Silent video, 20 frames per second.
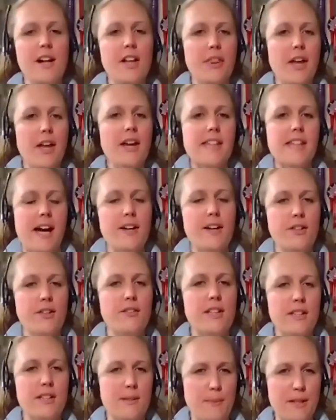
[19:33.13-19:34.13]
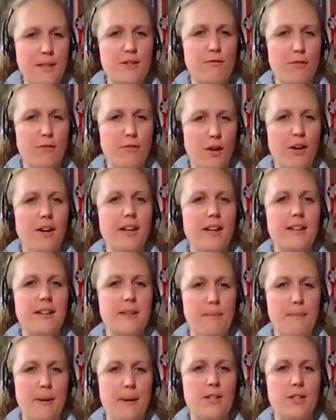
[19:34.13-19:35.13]
that's how you need to be to ride the
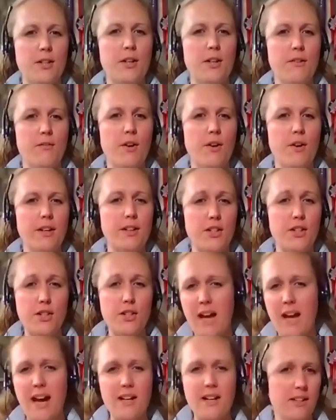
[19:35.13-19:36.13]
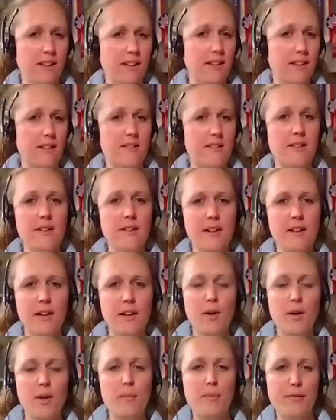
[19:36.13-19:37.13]
best you can ride, because you catch things
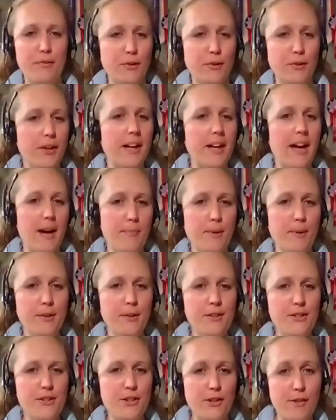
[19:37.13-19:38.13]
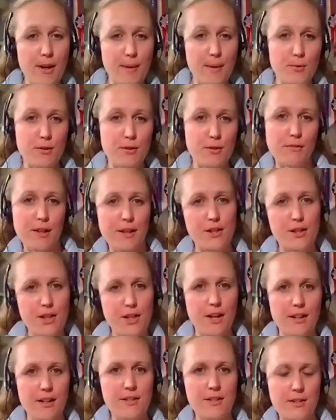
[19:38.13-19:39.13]
before they happen, so you're able to
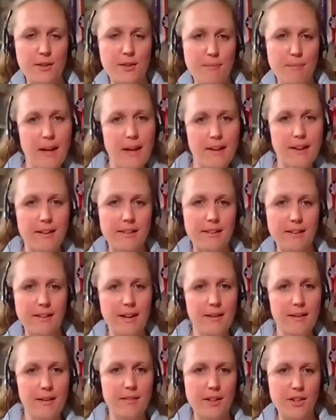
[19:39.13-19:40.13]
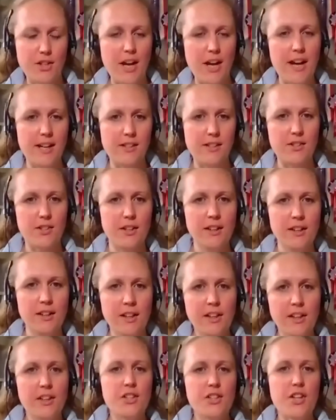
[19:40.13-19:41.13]
readjust and make a change and
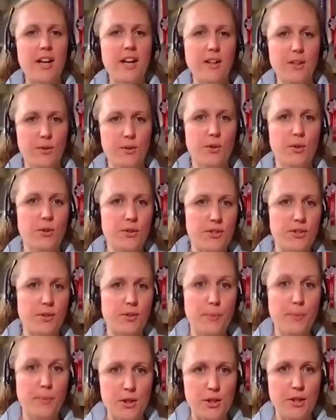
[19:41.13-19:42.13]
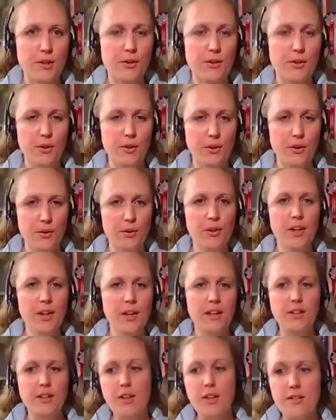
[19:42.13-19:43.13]
check your horse or push it on or
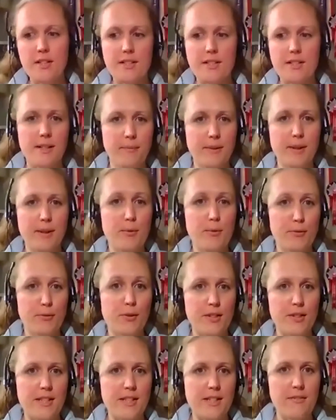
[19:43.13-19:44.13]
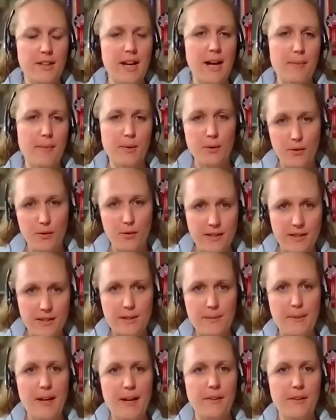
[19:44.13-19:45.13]
notice something before it's even happened or as it's
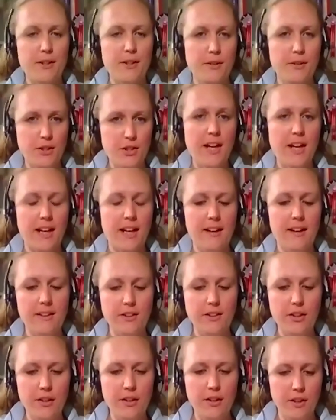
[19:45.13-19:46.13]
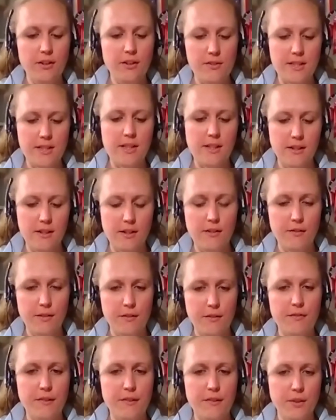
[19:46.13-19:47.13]
about to, and check it, and you see,
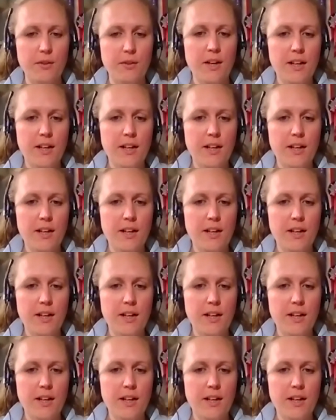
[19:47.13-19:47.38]
you feel